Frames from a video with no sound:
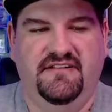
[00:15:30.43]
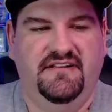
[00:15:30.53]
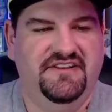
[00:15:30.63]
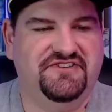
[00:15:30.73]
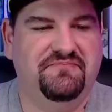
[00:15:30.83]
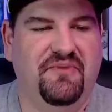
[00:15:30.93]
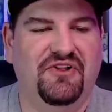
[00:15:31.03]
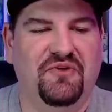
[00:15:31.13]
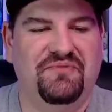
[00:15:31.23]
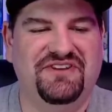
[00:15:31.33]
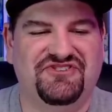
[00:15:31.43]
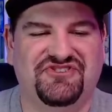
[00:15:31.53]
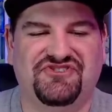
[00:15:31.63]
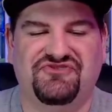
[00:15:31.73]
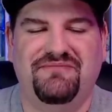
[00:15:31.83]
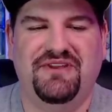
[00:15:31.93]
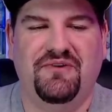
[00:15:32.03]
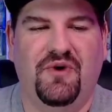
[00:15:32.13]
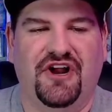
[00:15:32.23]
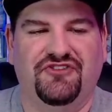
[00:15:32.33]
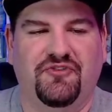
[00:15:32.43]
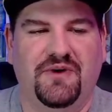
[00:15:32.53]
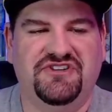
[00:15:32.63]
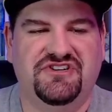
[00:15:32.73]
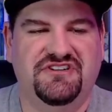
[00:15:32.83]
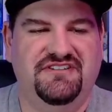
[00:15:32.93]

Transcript: Small openings, you're streaming what, on Twitch?